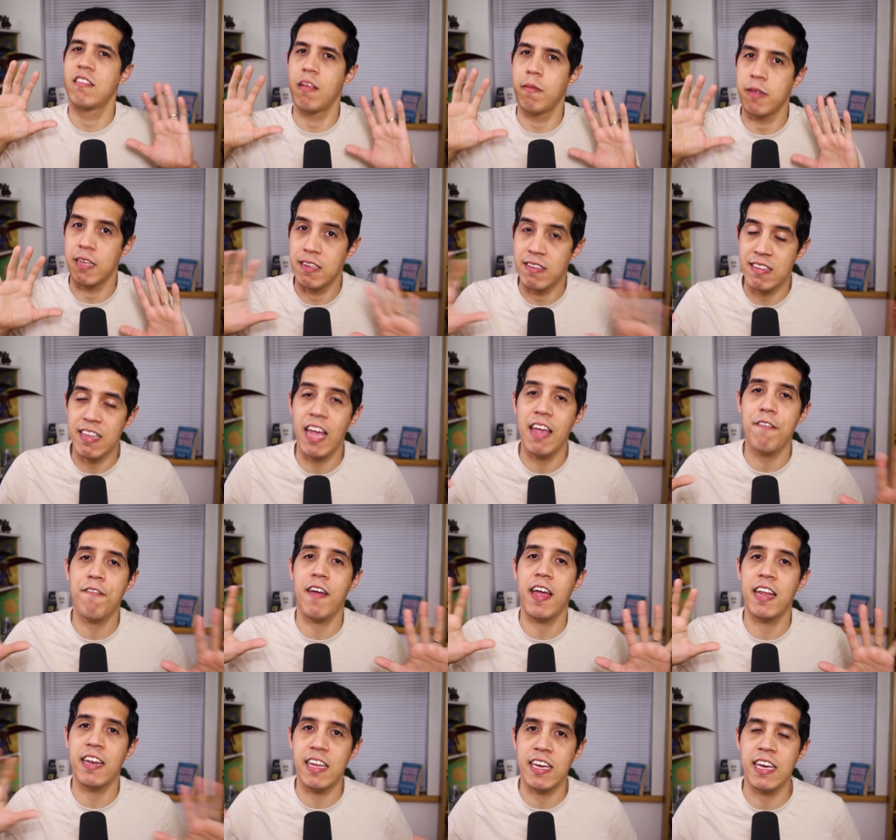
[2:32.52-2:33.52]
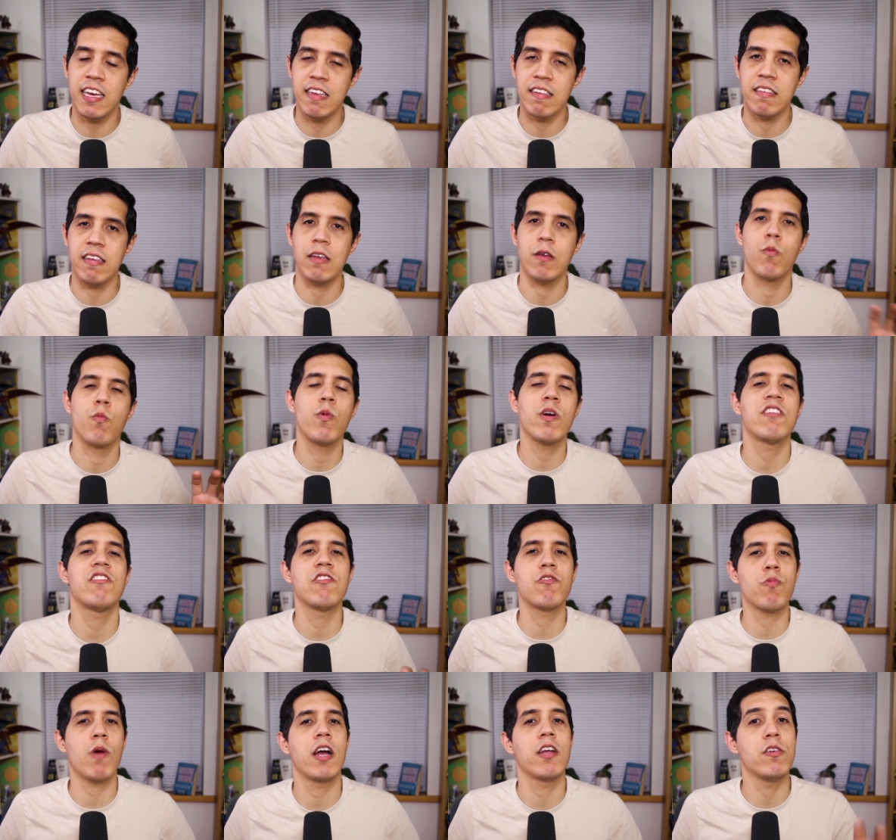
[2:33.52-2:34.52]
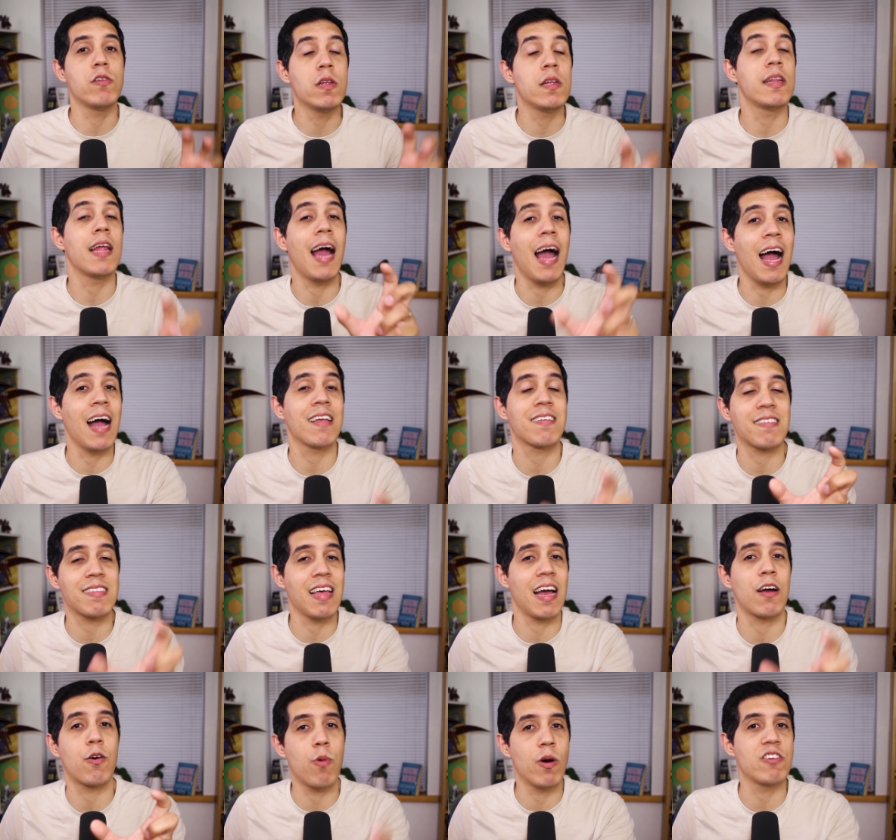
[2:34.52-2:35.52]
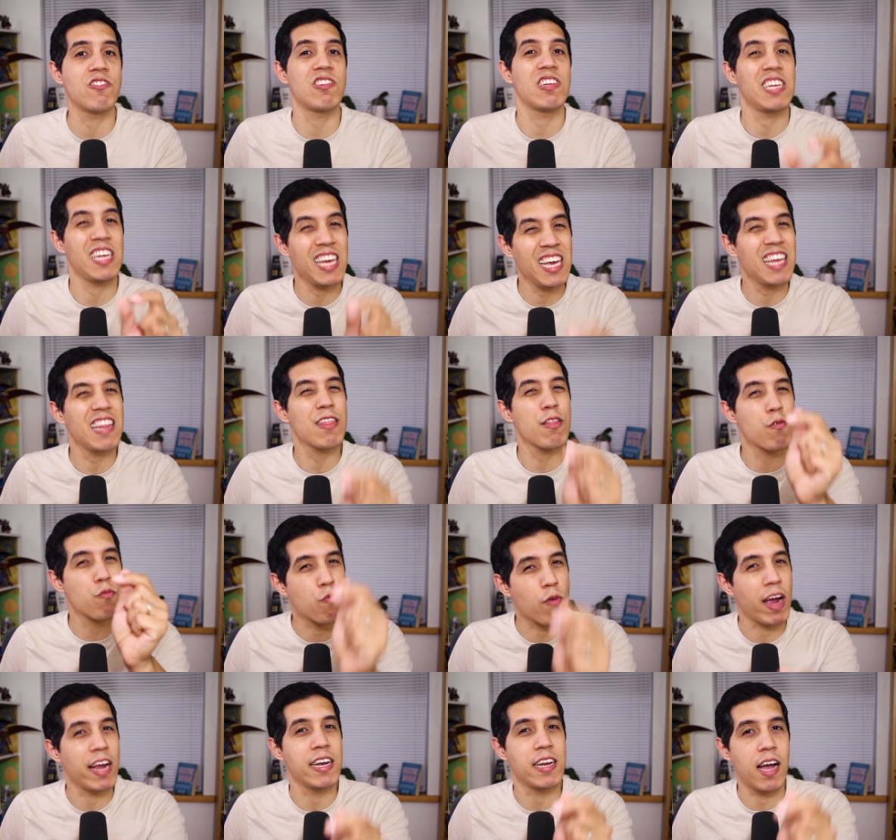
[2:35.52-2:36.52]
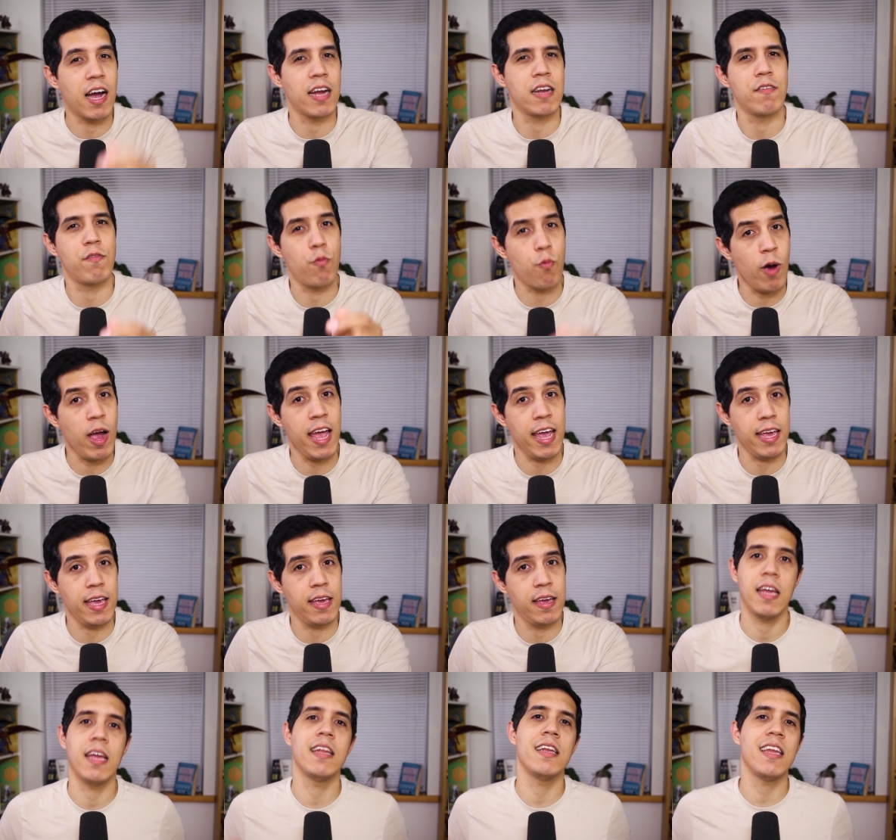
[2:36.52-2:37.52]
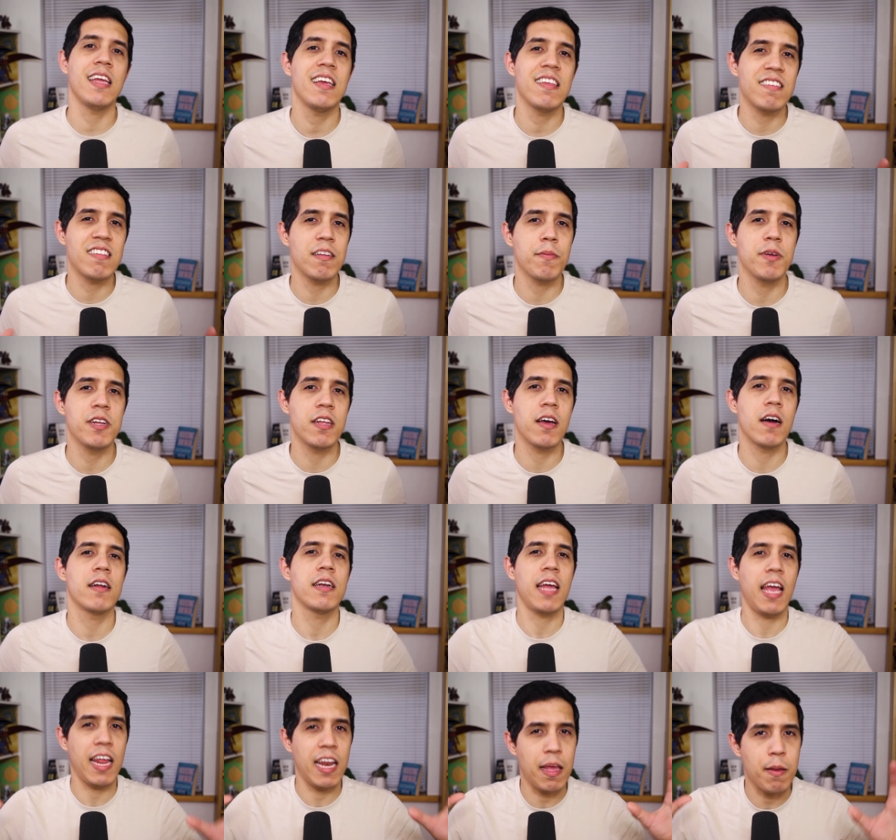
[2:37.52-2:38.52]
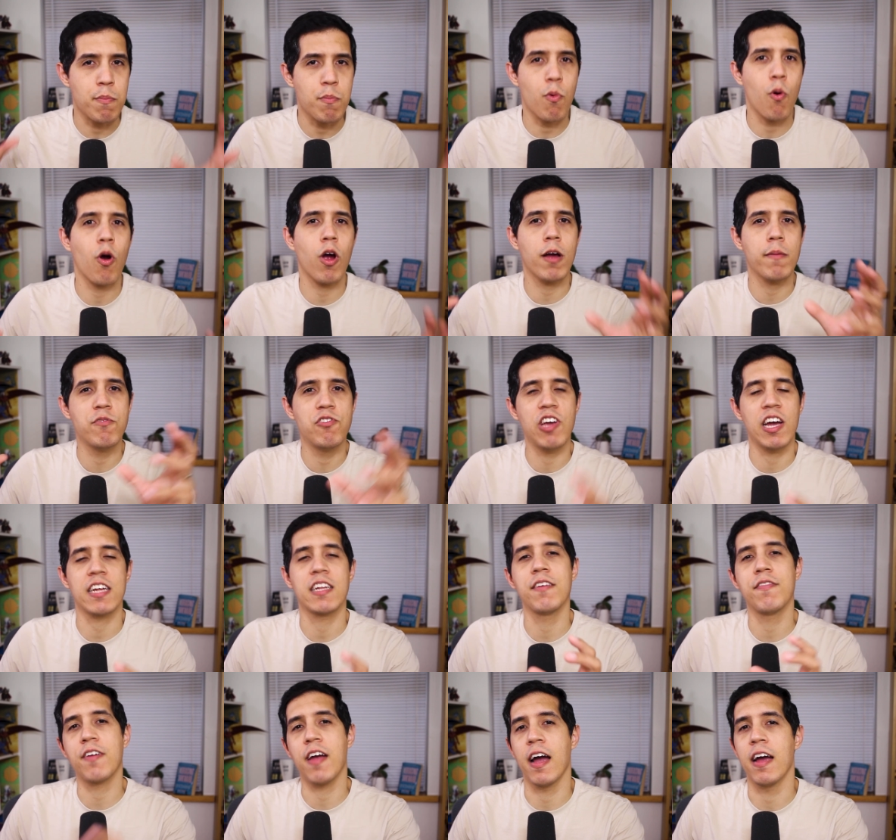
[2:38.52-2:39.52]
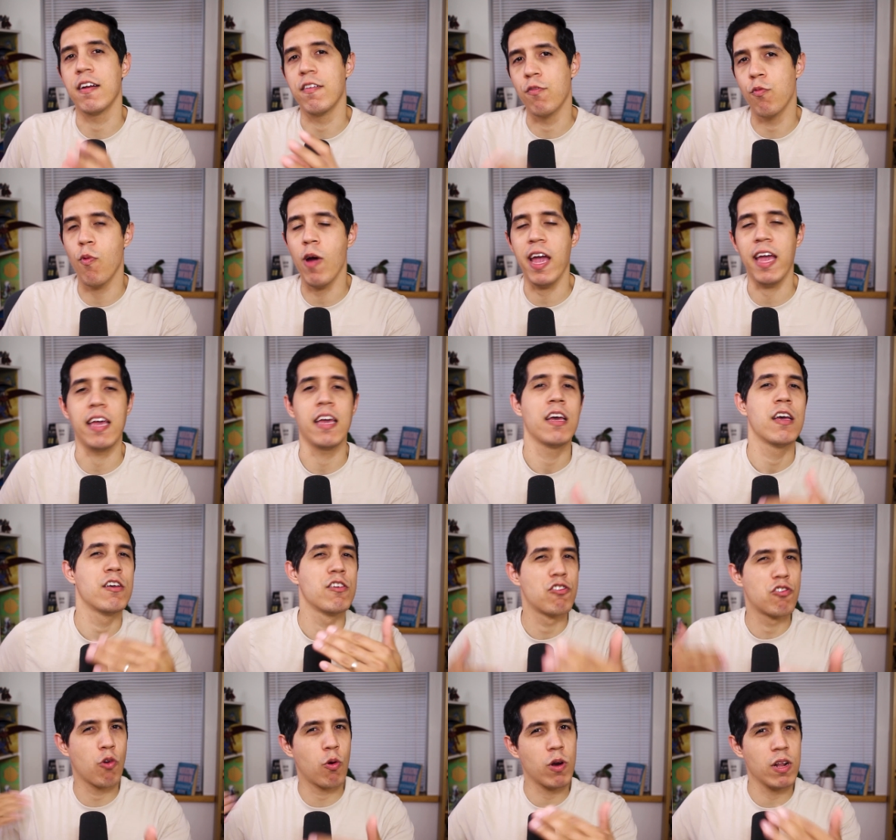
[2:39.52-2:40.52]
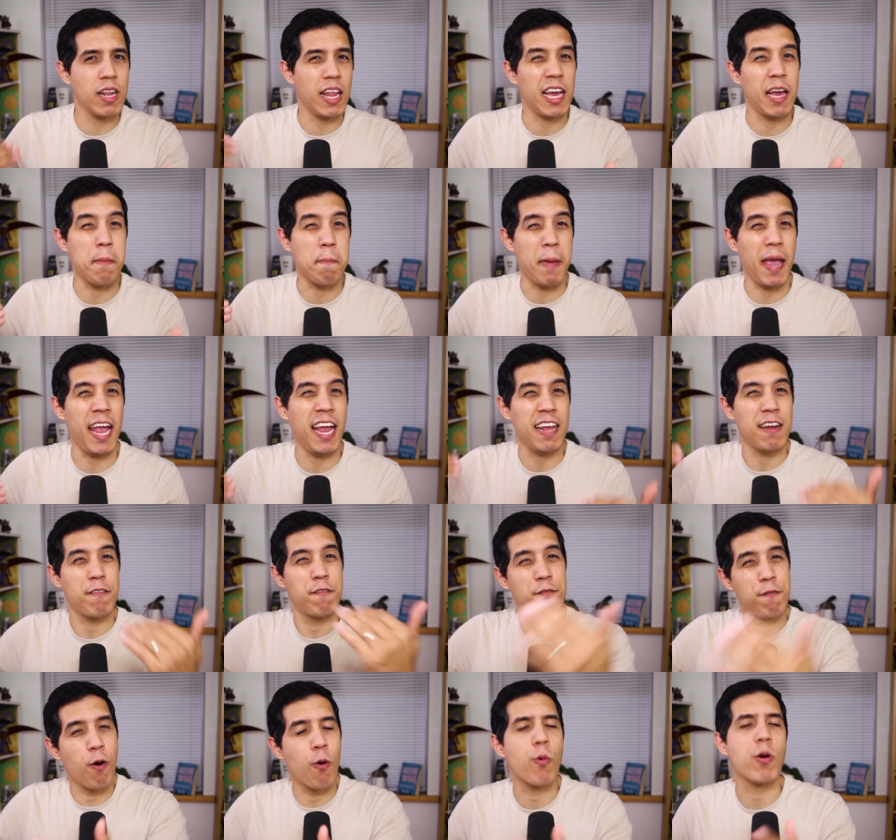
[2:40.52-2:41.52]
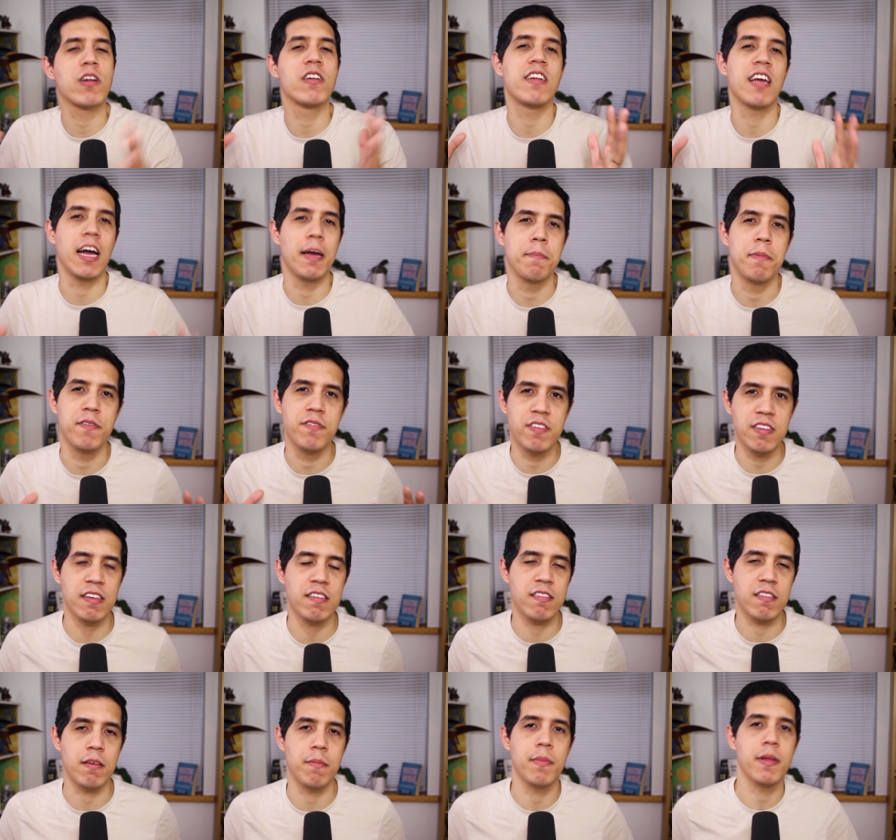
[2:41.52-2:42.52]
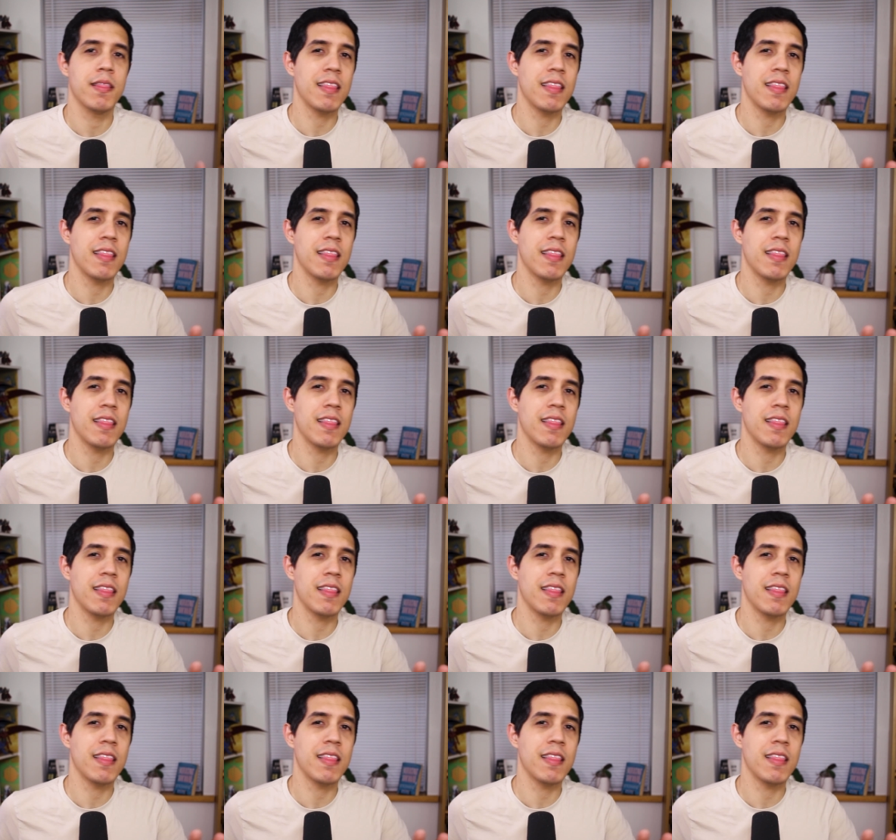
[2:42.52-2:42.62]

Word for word: Something safe and easy, which is why you need to ask that question in the right kind of way. It needs to be done in a more objective kind of way, sort of like a pay it forward type of system.